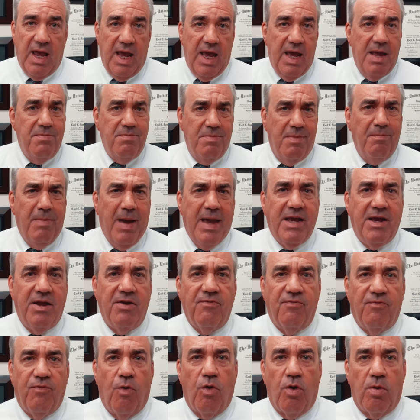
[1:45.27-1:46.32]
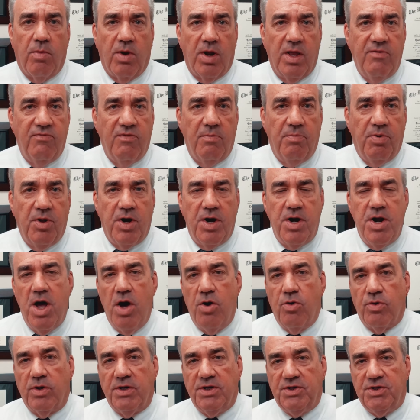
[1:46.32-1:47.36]
and make it formal, even put a
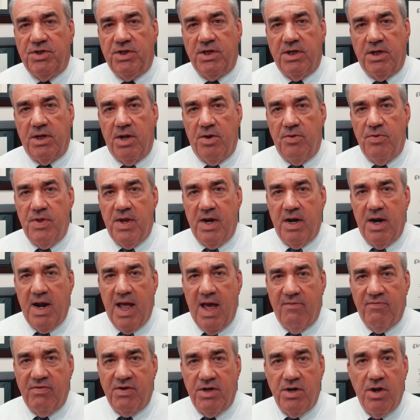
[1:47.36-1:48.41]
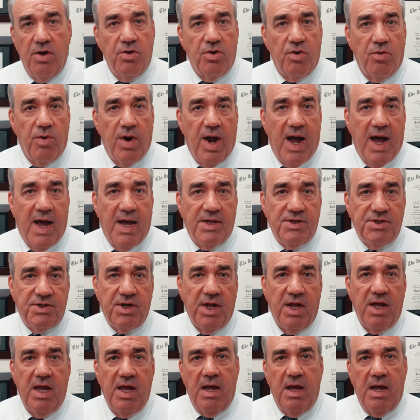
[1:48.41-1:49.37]
notary seal on there and have it notarized.